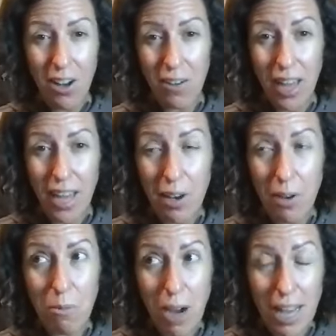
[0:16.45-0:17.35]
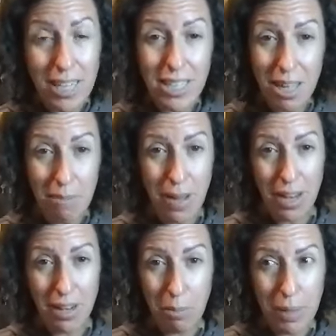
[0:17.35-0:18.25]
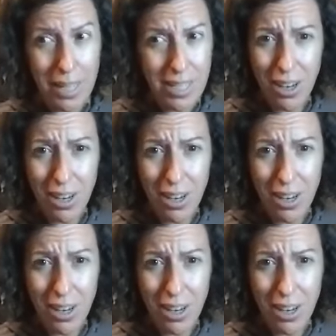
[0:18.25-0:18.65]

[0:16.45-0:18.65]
Okay, why does that matter? Because